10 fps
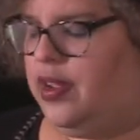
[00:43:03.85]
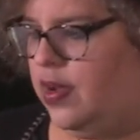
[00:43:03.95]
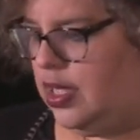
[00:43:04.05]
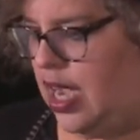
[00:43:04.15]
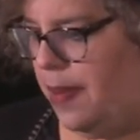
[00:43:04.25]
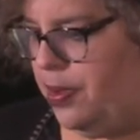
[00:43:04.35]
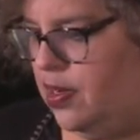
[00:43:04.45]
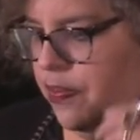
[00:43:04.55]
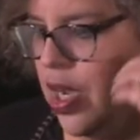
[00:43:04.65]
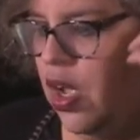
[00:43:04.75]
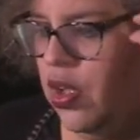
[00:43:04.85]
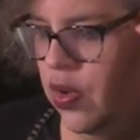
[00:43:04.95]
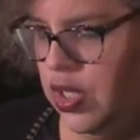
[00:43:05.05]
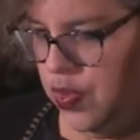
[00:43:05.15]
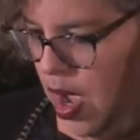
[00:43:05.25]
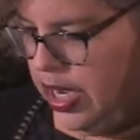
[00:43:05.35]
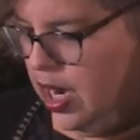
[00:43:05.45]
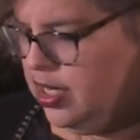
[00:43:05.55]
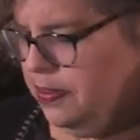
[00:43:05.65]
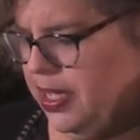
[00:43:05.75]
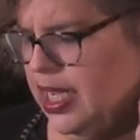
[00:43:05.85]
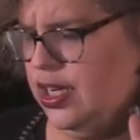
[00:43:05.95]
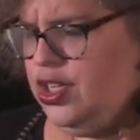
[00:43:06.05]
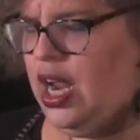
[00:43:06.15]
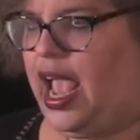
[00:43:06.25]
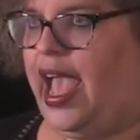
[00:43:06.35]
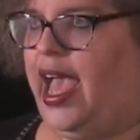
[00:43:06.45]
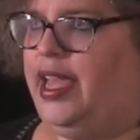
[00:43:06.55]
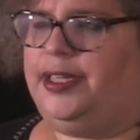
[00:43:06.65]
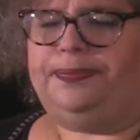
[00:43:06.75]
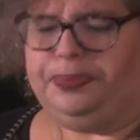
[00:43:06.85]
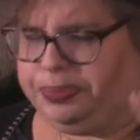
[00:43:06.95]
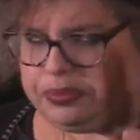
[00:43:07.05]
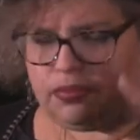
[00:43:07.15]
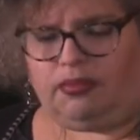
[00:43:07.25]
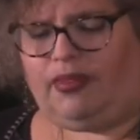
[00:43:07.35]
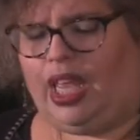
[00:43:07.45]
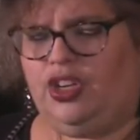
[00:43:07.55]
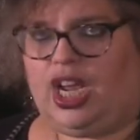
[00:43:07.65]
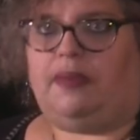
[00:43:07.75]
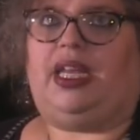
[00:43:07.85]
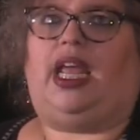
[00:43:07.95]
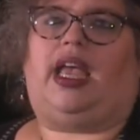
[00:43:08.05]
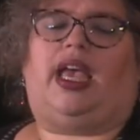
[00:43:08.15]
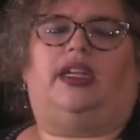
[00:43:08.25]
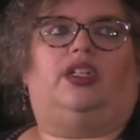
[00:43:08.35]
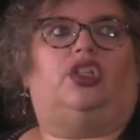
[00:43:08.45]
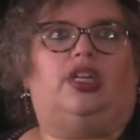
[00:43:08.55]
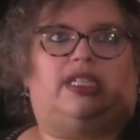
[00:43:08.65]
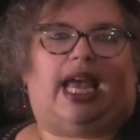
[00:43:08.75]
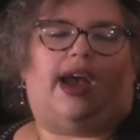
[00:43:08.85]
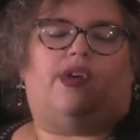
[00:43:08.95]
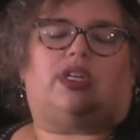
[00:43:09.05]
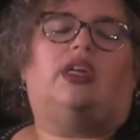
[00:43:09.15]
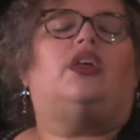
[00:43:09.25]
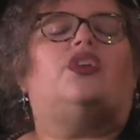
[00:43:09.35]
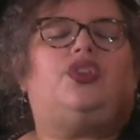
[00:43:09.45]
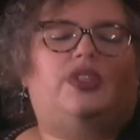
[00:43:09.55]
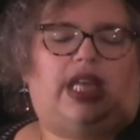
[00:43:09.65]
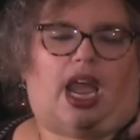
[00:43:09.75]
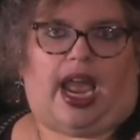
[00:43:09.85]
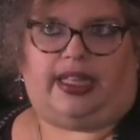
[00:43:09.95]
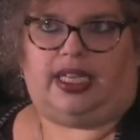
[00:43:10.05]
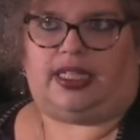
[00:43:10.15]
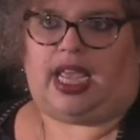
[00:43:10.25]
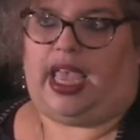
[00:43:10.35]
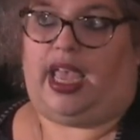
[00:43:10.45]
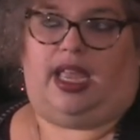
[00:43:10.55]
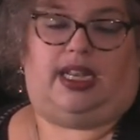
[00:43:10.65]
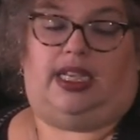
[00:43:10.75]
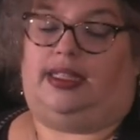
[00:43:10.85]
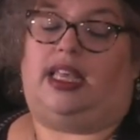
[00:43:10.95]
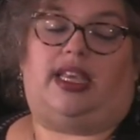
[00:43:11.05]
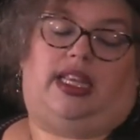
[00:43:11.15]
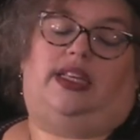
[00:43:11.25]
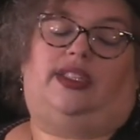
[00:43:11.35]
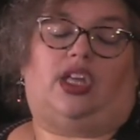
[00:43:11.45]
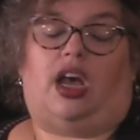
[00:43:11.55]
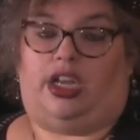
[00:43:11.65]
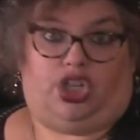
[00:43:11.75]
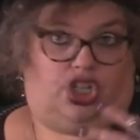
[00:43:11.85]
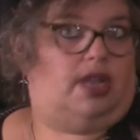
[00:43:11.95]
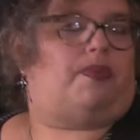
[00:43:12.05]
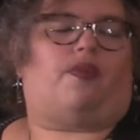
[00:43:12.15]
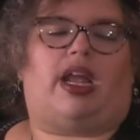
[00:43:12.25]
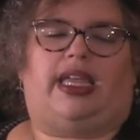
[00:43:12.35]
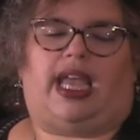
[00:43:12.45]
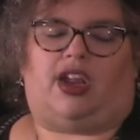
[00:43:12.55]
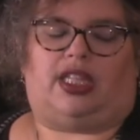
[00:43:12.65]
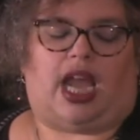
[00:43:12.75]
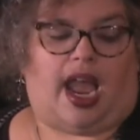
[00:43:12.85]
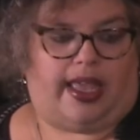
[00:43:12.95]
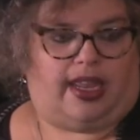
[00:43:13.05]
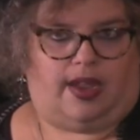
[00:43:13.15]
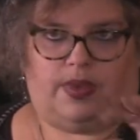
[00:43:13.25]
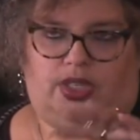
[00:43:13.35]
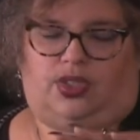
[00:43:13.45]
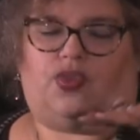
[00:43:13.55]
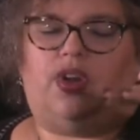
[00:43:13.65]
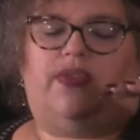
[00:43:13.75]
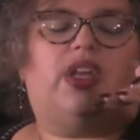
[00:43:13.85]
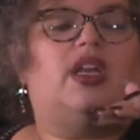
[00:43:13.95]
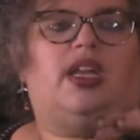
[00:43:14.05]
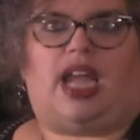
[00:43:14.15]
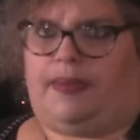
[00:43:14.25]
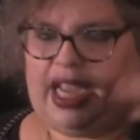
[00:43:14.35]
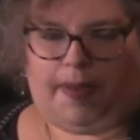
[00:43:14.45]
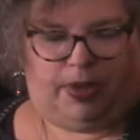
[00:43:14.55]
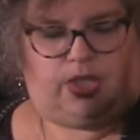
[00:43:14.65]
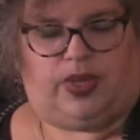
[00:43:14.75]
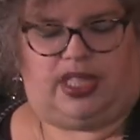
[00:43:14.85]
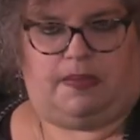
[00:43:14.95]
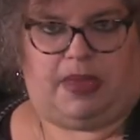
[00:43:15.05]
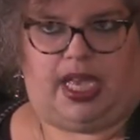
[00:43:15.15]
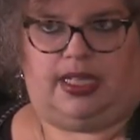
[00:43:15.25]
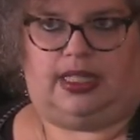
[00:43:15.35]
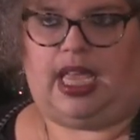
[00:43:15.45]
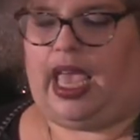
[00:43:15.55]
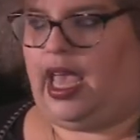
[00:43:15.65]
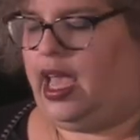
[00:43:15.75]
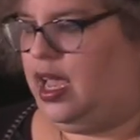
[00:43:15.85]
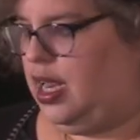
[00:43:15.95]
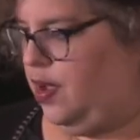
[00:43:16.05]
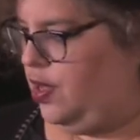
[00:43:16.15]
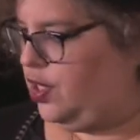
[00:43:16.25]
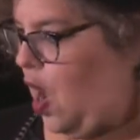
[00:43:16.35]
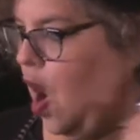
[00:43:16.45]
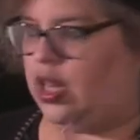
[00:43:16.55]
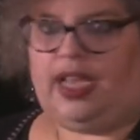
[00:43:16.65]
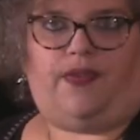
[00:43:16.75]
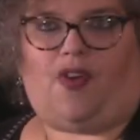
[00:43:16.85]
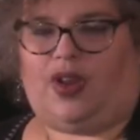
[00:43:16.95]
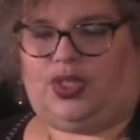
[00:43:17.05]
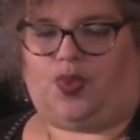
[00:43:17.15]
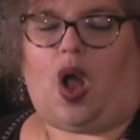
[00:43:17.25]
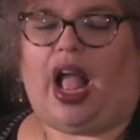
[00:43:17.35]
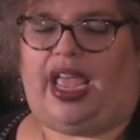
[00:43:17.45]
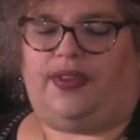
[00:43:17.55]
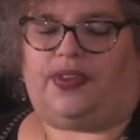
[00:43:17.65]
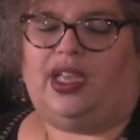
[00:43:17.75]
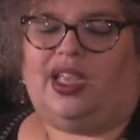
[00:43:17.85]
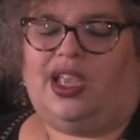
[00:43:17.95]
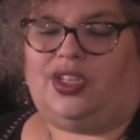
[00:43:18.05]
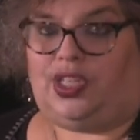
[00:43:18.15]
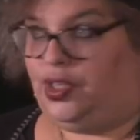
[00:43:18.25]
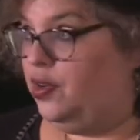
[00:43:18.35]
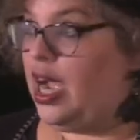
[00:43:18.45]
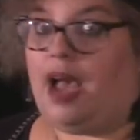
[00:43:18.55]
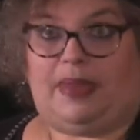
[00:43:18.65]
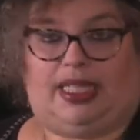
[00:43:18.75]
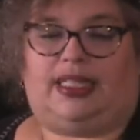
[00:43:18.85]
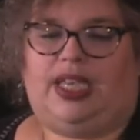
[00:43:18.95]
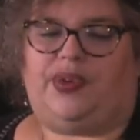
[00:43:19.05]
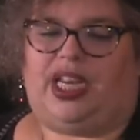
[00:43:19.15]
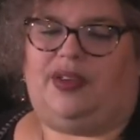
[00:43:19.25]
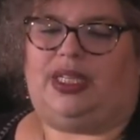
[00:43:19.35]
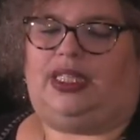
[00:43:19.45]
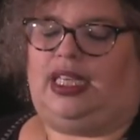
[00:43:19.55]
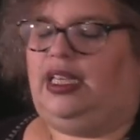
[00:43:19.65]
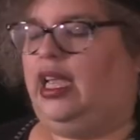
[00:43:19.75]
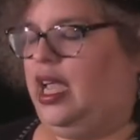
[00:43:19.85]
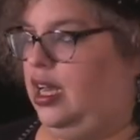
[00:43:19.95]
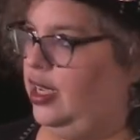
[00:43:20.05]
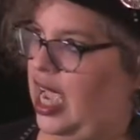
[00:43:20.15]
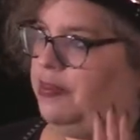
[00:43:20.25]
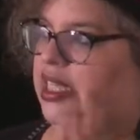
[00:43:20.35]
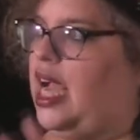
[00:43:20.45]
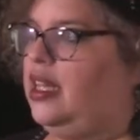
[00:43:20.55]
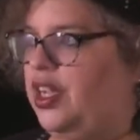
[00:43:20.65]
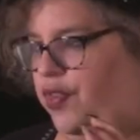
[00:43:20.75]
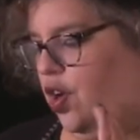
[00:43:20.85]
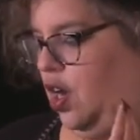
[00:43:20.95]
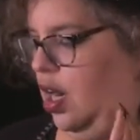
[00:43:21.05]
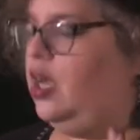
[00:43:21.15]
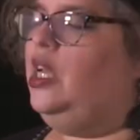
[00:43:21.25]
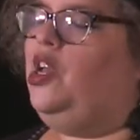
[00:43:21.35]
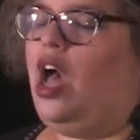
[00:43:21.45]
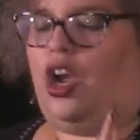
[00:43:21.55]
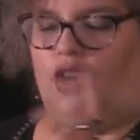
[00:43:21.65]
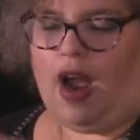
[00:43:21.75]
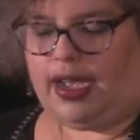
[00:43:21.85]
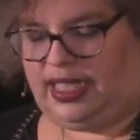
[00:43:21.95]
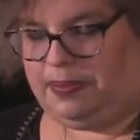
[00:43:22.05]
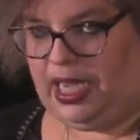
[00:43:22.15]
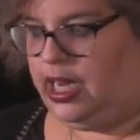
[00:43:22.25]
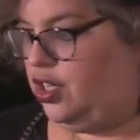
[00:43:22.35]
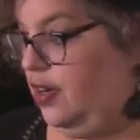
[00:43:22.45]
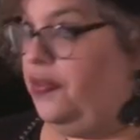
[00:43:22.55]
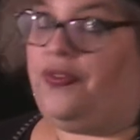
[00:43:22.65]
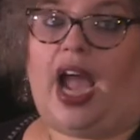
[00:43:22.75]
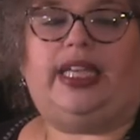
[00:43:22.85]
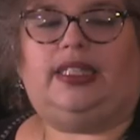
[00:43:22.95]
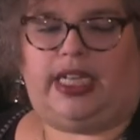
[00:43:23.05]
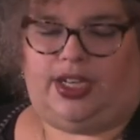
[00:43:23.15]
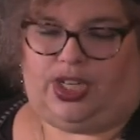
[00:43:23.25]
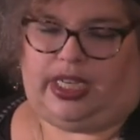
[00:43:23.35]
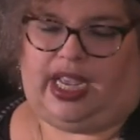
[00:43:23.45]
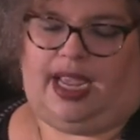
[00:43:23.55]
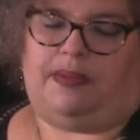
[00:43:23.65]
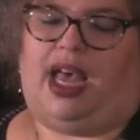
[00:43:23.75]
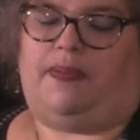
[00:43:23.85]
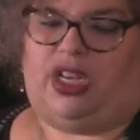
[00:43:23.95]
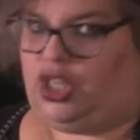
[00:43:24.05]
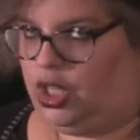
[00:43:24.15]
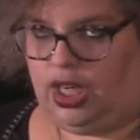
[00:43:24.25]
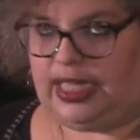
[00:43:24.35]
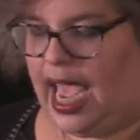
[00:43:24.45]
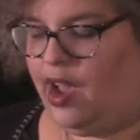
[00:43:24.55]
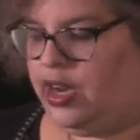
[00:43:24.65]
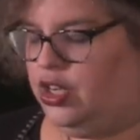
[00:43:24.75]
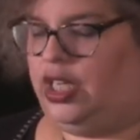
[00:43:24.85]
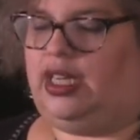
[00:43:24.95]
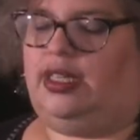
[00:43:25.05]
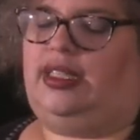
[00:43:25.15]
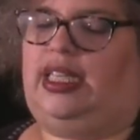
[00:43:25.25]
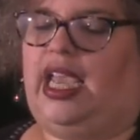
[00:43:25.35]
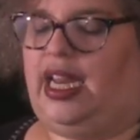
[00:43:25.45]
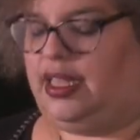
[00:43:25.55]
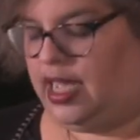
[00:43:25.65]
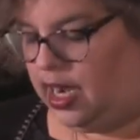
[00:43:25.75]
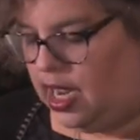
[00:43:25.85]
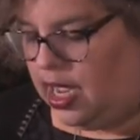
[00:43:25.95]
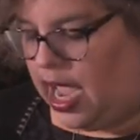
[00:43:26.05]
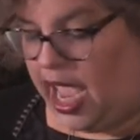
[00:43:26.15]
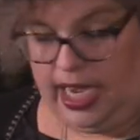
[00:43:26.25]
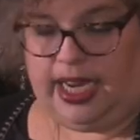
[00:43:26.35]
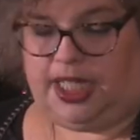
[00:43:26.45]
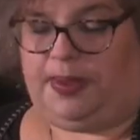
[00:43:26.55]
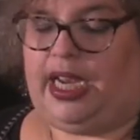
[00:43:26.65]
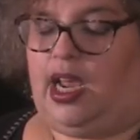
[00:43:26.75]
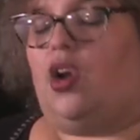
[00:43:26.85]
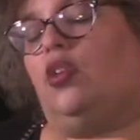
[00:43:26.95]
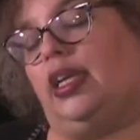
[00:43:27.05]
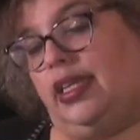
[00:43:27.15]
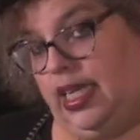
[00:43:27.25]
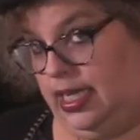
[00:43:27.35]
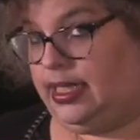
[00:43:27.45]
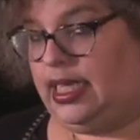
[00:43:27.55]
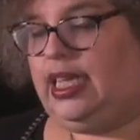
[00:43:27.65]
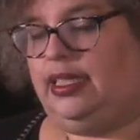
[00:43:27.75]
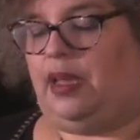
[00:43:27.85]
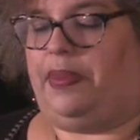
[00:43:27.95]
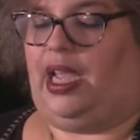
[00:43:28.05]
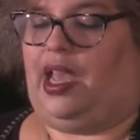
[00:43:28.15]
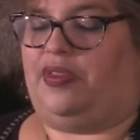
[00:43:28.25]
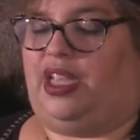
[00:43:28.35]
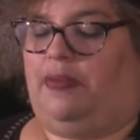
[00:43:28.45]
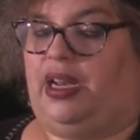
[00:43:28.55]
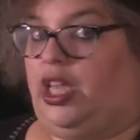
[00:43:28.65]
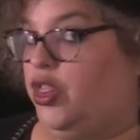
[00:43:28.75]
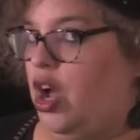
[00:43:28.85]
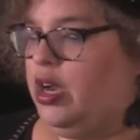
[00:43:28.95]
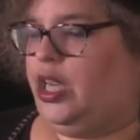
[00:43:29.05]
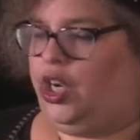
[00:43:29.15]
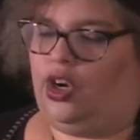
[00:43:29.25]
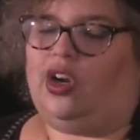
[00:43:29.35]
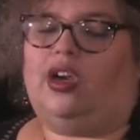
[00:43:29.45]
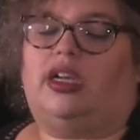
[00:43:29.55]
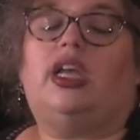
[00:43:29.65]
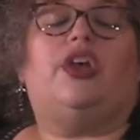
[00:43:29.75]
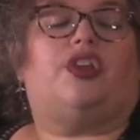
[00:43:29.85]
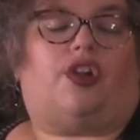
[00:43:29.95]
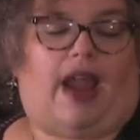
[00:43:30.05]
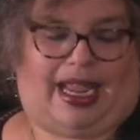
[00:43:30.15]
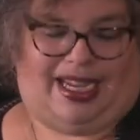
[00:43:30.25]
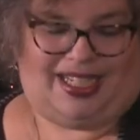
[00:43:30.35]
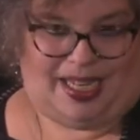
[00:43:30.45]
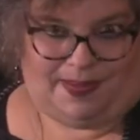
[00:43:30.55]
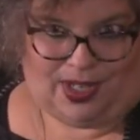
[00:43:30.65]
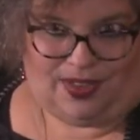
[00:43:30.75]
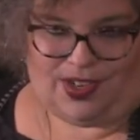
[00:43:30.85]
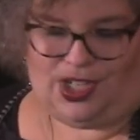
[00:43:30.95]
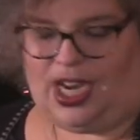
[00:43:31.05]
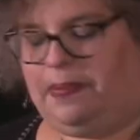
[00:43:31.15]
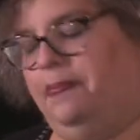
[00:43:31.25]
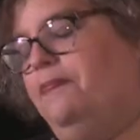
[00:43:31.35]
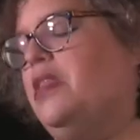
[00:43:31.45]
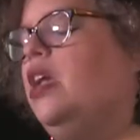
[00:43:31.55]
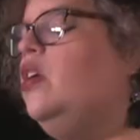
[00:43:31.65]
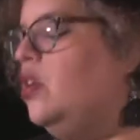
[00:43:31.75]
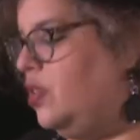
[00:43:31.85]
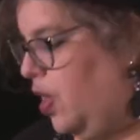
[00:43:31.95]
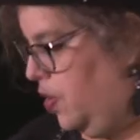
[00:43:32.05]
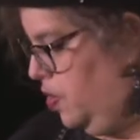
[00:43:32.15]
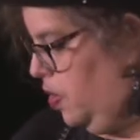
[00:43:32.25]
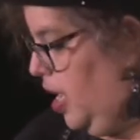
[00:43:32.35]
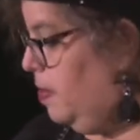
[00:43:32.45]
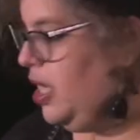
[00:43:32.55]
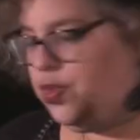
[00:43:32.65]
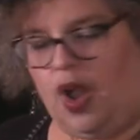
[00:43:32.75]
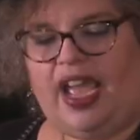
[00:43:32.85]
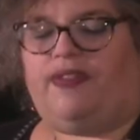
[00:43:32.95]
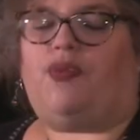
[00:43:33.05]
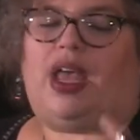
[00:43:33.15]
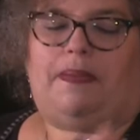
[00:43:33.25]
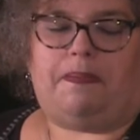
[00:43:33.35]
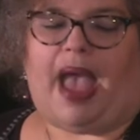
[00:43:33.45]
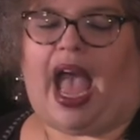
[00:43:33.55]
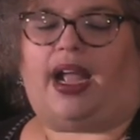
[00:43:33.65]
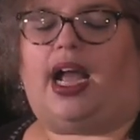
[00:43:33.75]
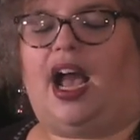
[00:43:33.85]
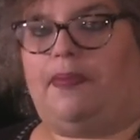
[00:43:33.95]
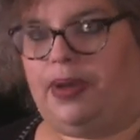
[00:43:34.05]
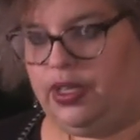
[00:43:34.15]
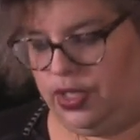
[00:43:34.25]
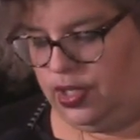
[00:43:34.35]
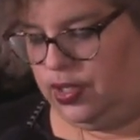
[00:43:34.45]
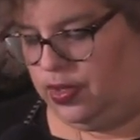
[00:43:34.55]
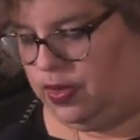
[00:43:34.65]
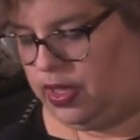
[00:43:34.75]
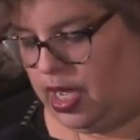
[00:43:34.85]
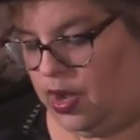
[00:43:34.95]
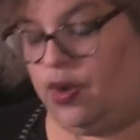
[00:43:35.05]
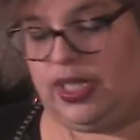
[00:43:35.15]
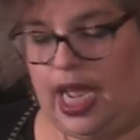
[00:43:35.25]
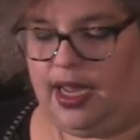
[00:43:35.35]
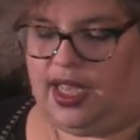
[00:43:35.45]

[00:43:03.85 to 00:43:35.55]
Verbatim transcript: There was a couple who was walking on the beach and the gentleman had looked out to the island and he said that he saw a ship wrecking out on the island. It was sort of coming up between the mists and he was calling for his wife to come and see what he was seeing and he kept yelling for her across the beach and finally she came up and she looked out and she didn't see anything and he explained not only did he see something out there but he thought he heard the cracking timbers of a ship. So him and his wife went back up to the hotel.